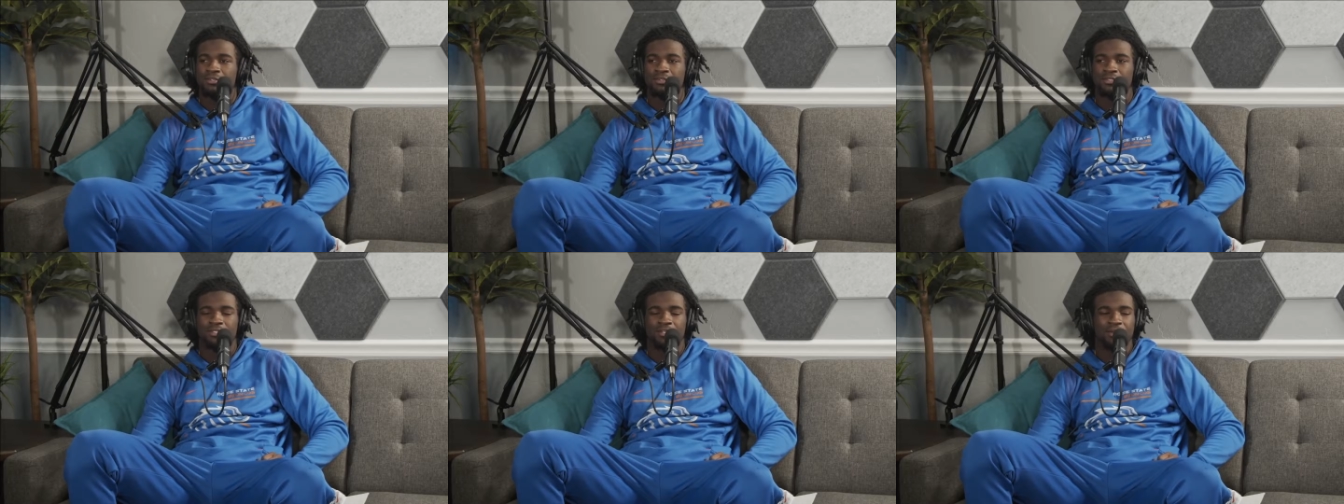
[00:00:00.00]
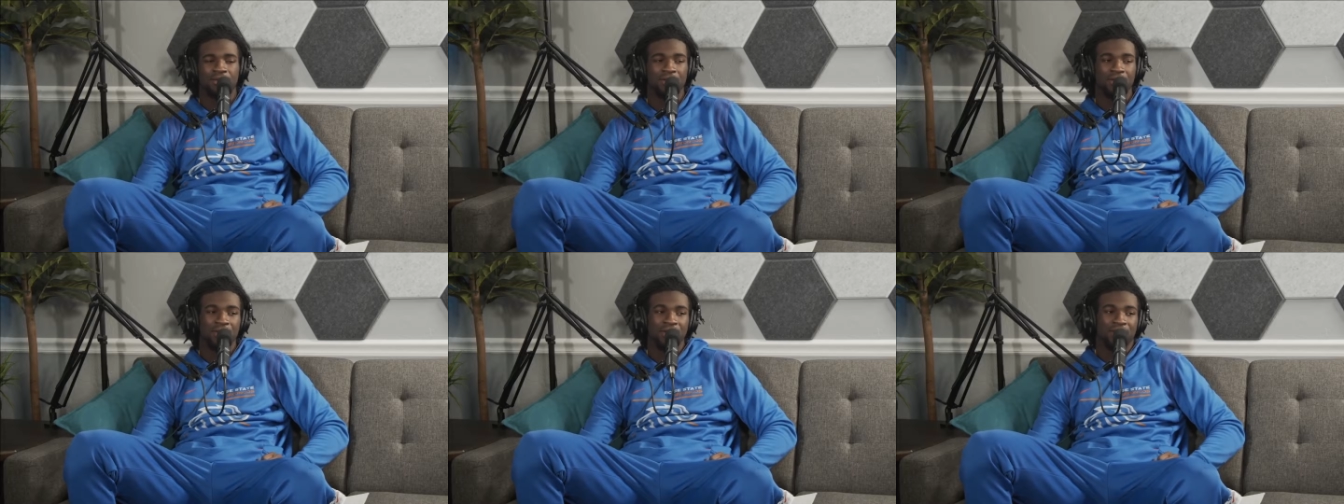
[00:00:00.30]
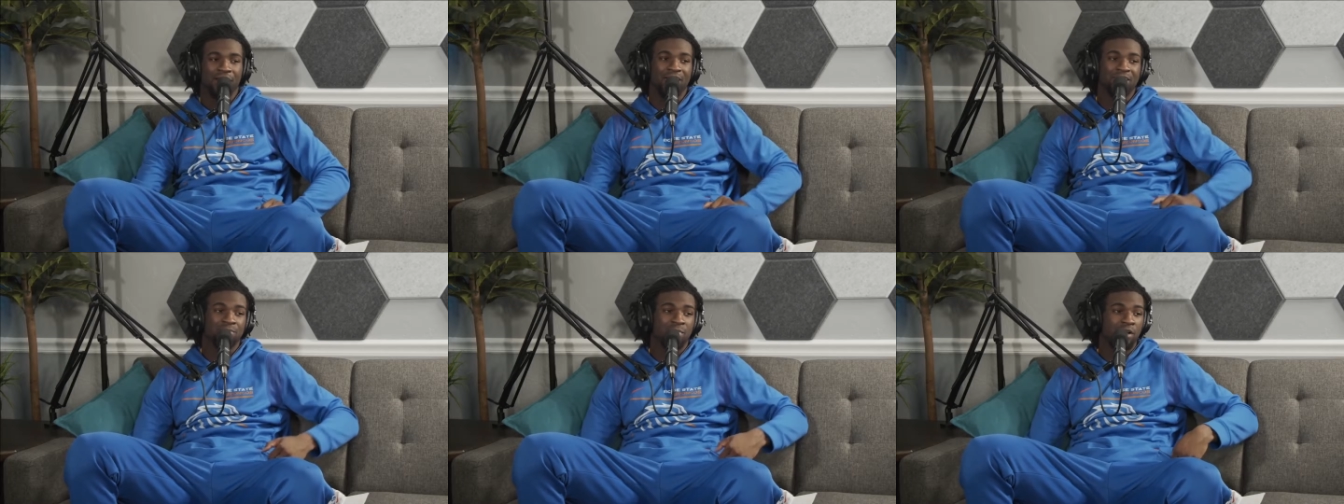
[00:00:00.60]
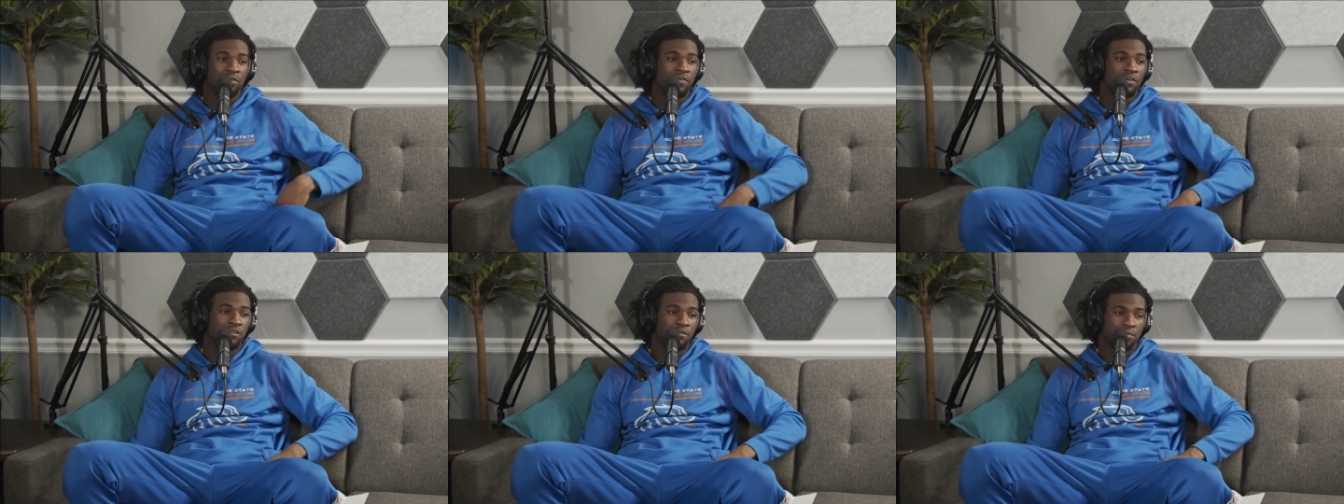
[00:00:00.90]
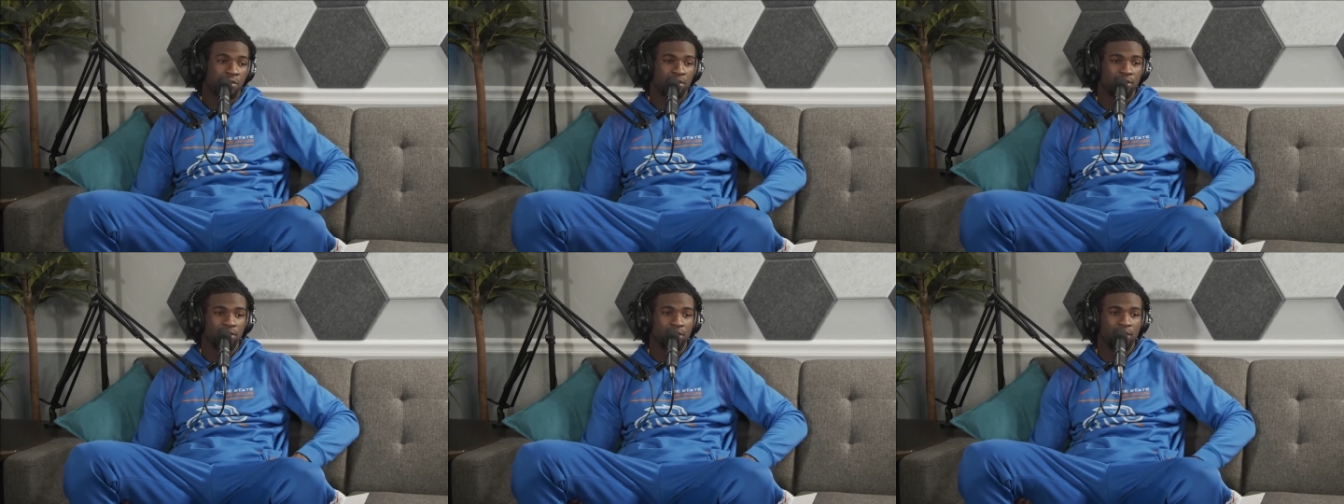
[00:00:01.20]
So that's my favorite
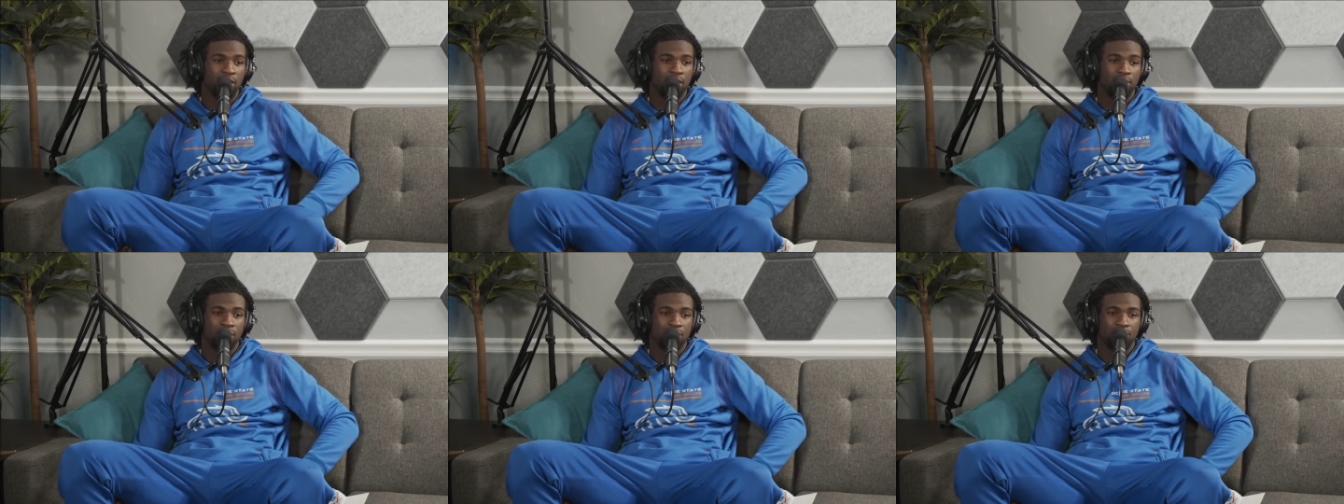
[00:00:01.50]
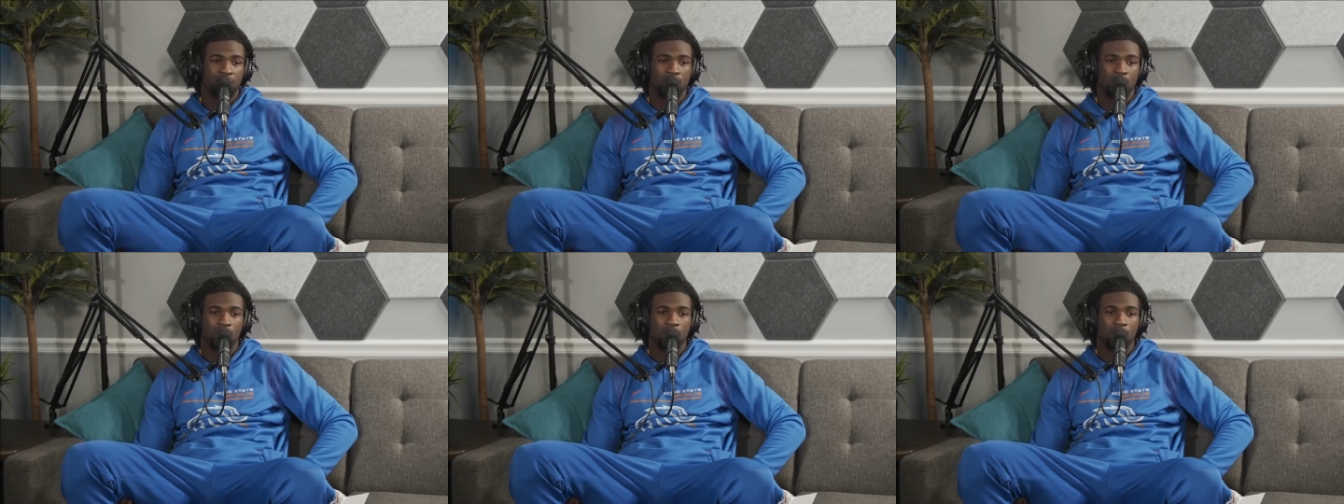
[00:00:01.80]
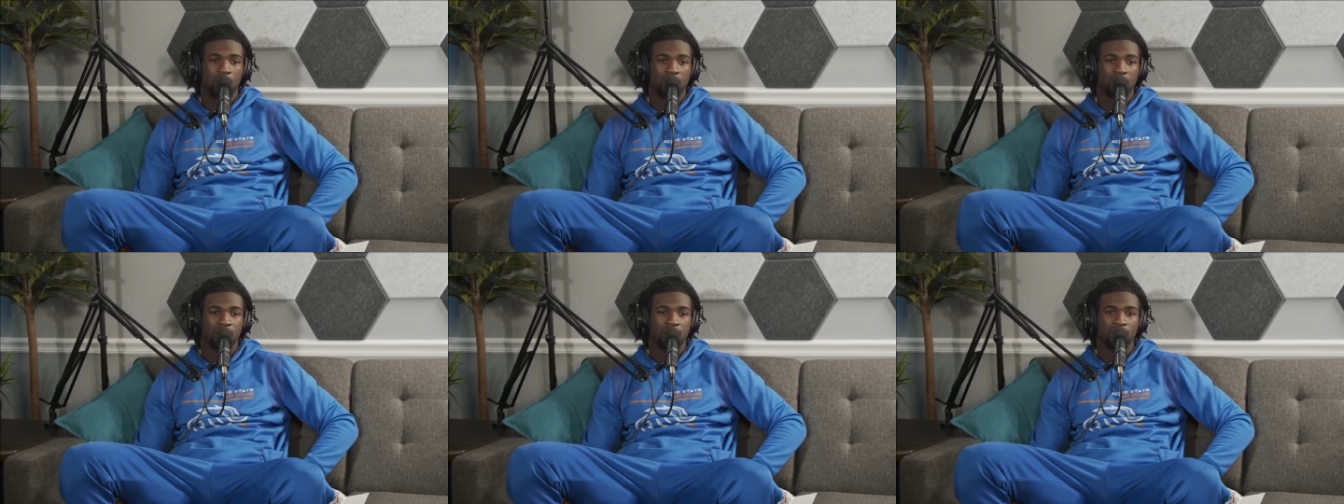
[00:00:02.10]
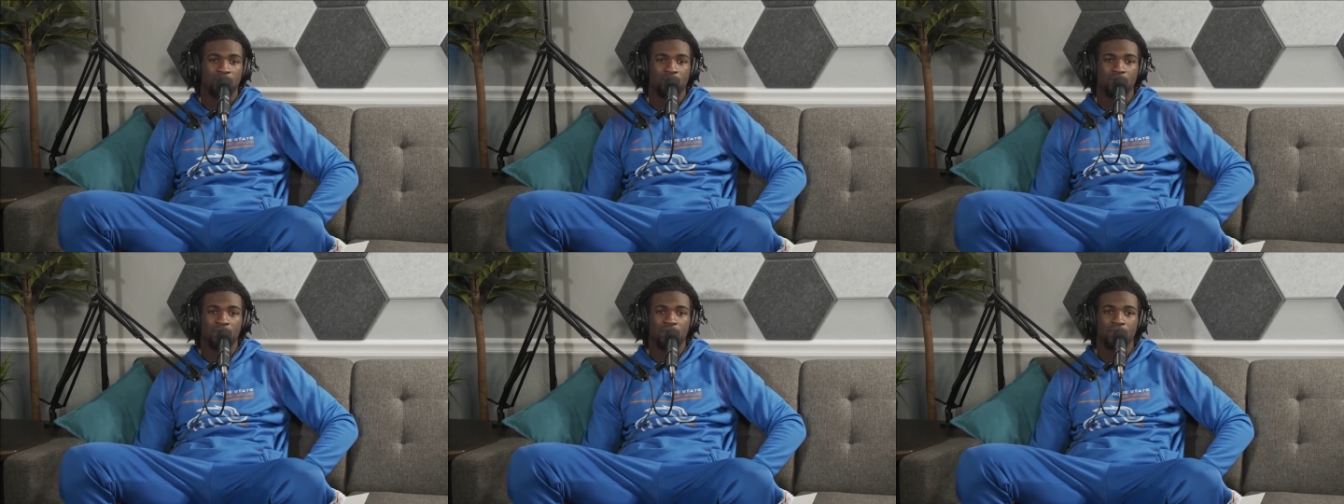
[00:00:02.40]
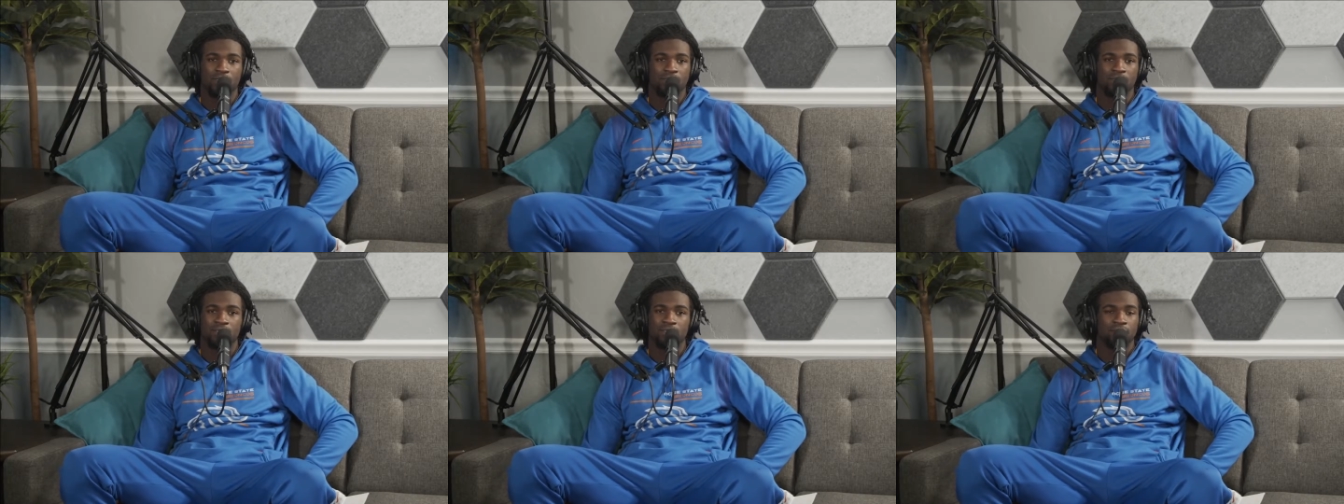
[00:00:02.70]
part of the game. That's why I watch them,
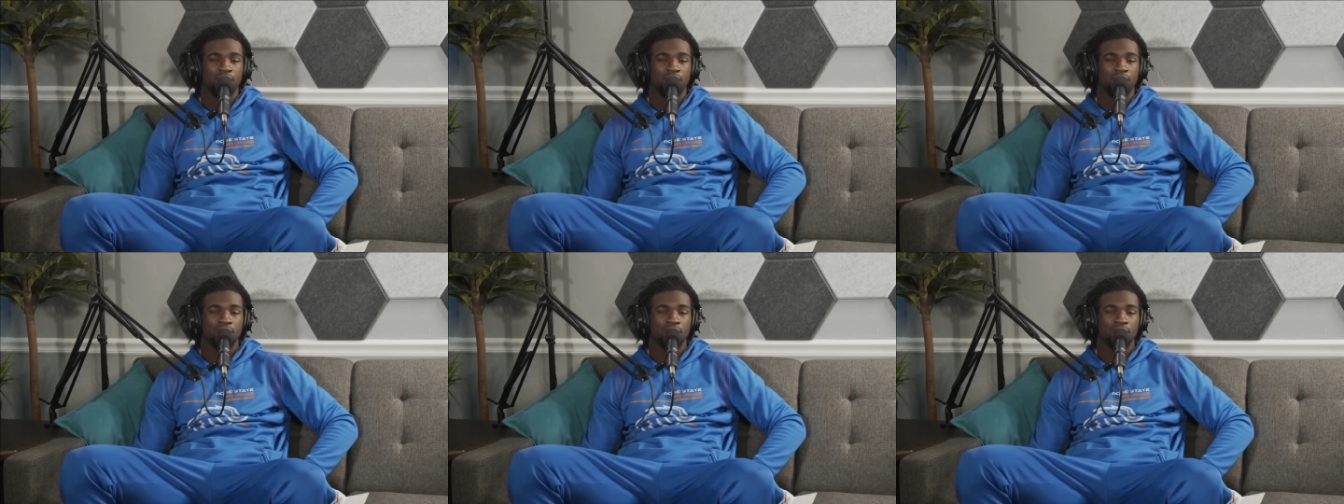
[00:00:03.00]
because it's